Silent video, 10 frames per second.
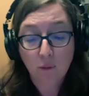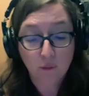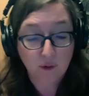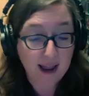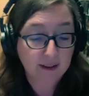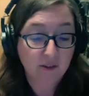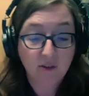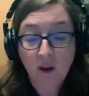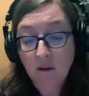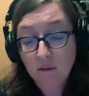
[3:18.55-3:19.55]

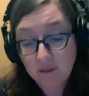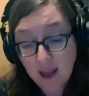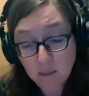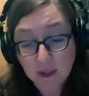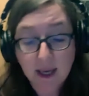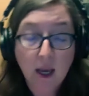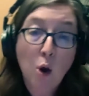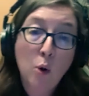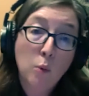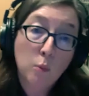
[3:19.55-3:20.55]
Friends, family,
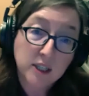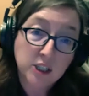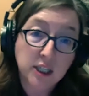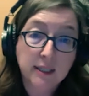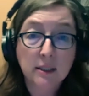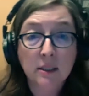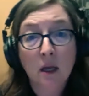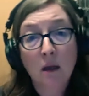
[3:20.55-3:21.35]
witches,